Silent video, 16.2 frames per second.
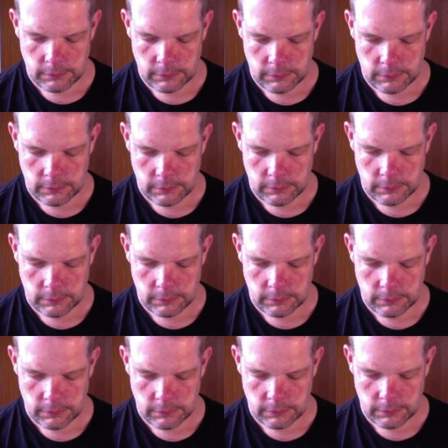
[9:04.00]

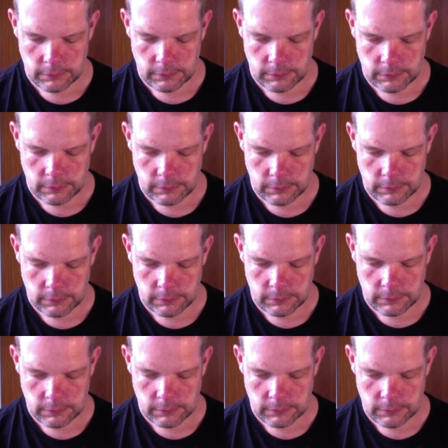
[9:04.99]

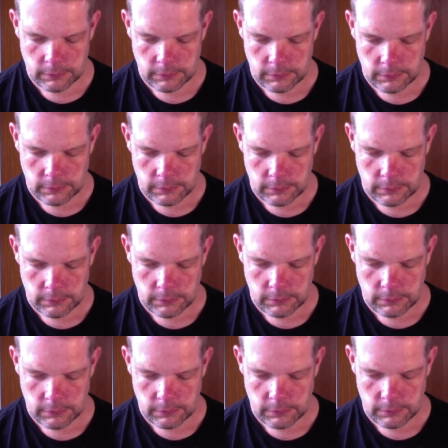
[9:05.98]

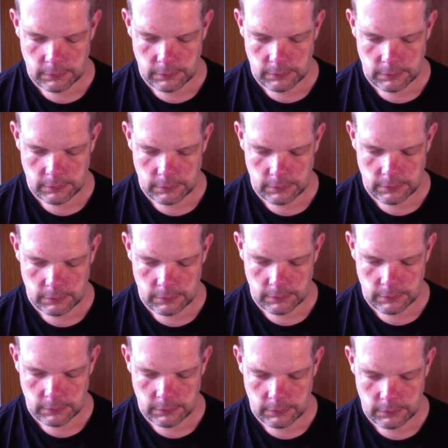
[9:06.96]

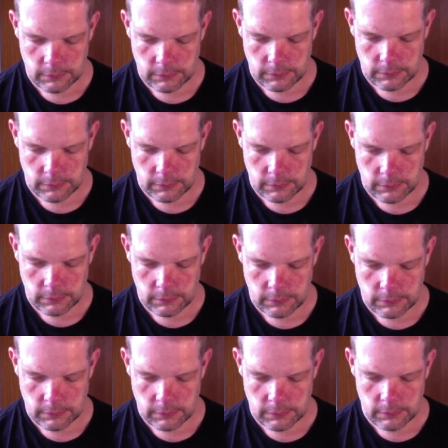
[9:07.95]

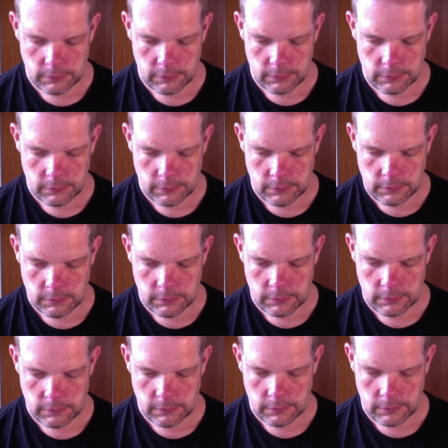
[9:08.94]

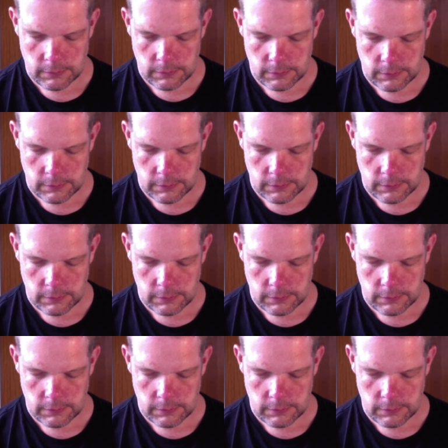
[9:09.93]
Nothing is said.